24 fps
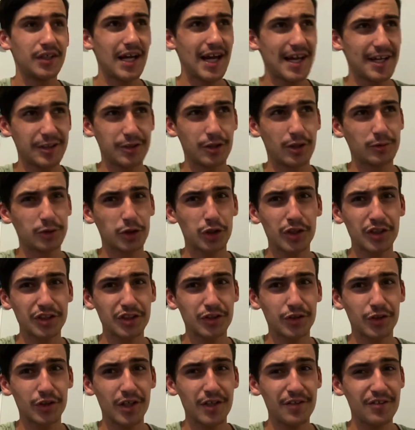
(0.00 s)
anytime try
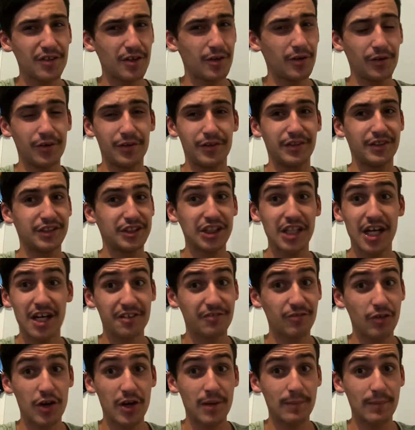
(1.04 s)
scorer, so Sharks 13